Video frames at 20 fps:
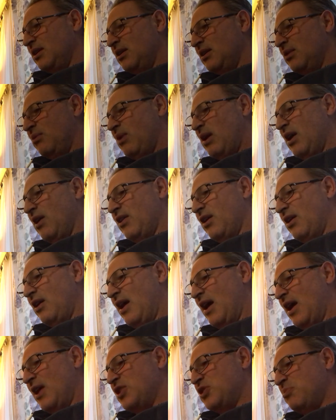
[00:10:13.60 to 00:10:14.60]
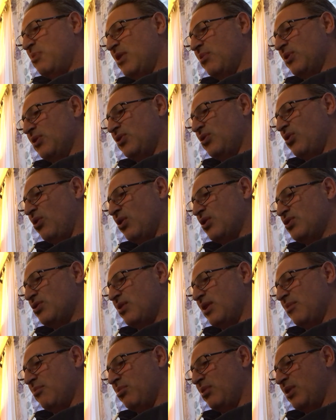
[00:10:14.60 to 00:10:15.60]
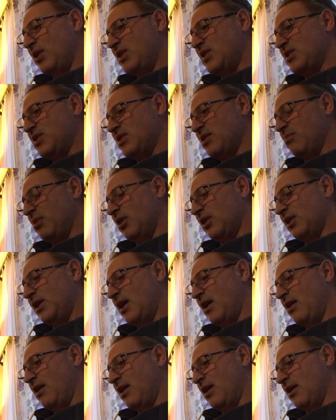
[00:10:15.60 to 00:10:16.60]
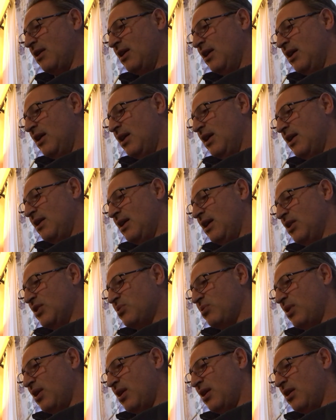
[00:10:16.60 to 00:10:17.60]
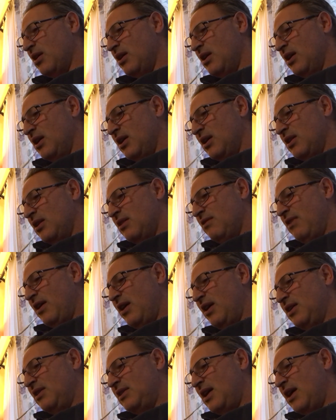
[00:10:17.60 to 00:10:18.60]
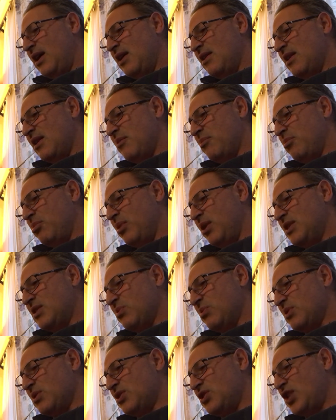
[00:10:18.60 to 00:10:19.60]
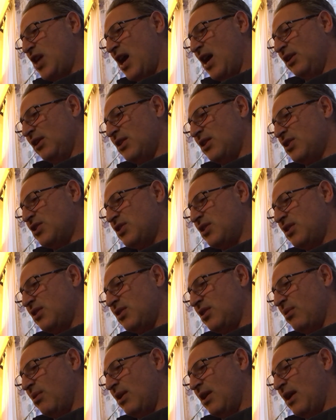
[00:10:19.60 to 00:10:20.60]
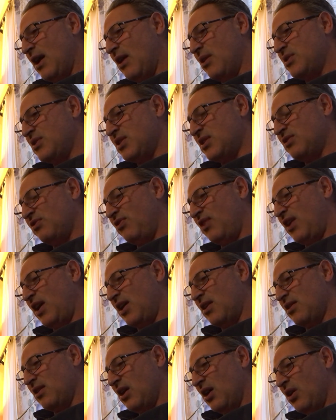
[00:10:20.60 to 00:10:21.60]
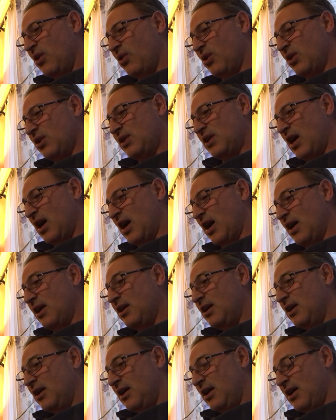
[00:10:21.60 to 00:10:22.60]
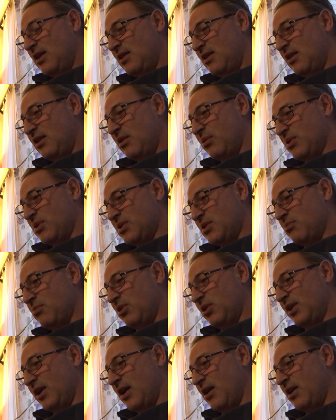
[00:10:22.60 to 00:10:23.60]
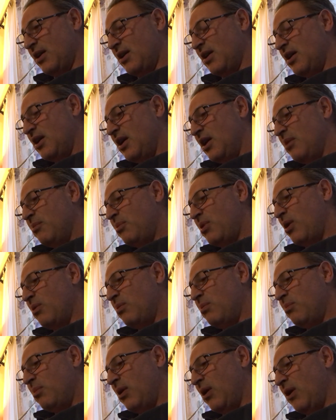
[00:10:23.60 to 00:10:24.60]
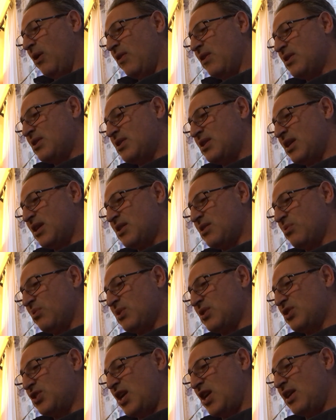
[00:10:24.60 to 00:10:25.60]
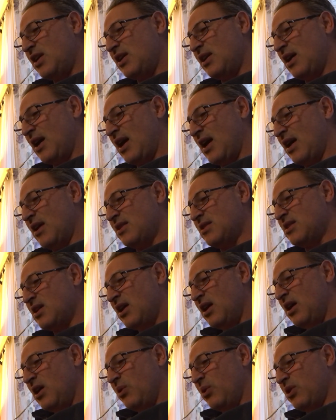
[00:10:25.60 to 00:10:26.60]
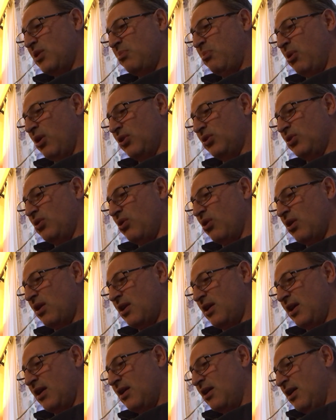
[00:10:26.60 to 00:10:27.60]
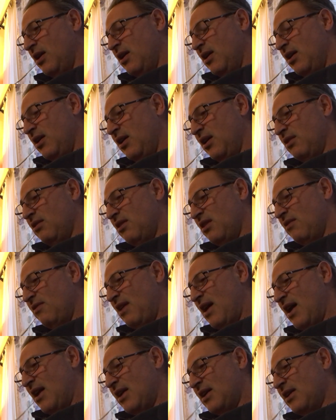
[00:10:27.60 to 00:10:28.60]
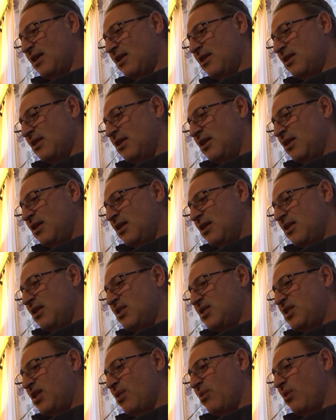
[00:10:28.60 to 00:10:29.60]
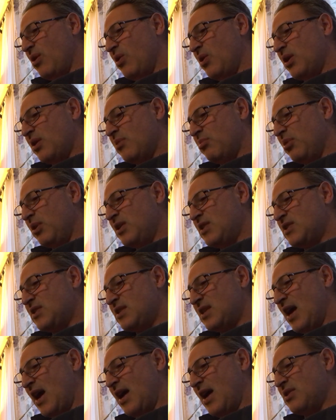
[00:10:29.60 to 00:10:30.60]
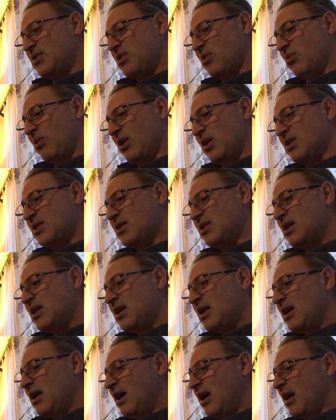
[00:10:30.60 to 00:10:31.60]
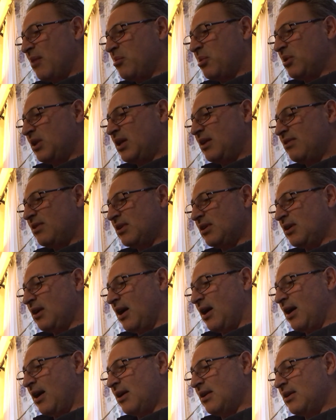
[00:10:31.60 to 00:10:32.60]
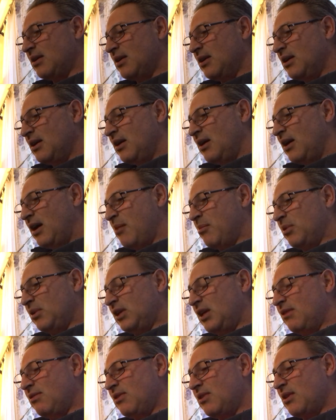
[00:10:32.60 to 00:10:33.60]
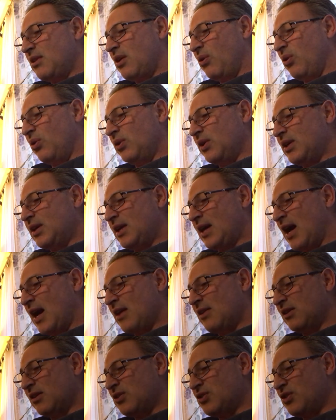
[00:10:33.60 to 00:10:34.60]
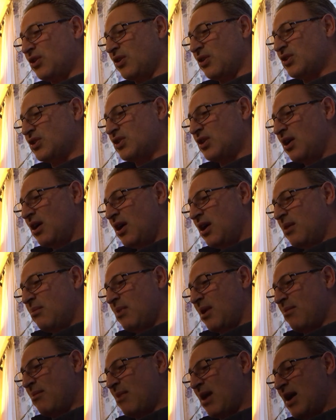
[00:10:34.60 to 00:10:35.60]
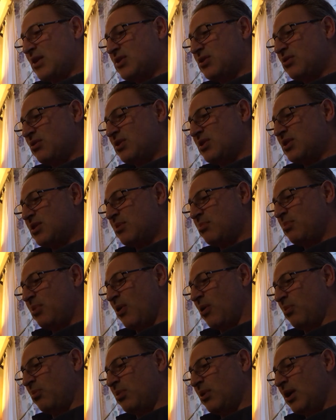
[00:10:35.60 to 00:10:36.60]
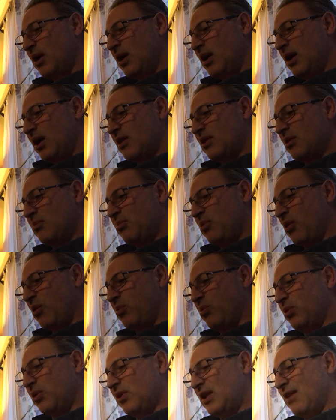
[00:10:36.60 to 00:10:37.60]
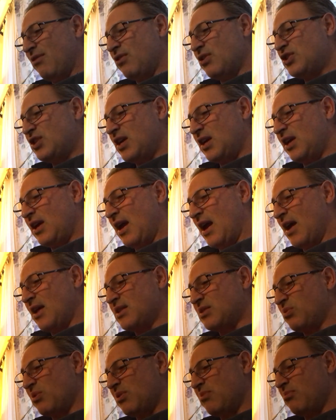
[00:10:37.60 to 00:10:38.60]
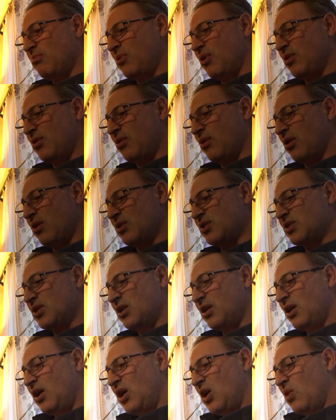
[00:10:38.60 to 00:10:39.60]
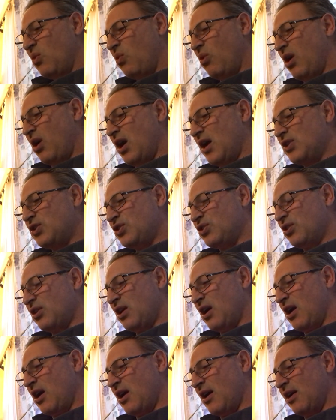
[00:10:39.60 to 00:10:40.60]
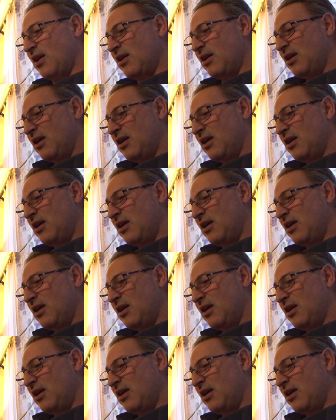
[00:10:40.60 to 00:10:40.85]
while their henchmen were torturing priests in Bulgaria and elsewhere. The very day that a priest was challenged to renounce his faith or die, I think it was in Bulgaria, Pope Paul VI was shaking hands with Podgorny in the Vatican. This heroic priest's answer was, I believe in God. I believe in the Holy Catholic Church. My master is the Pope, and the Pope will never shake hands with murderers. Why should I?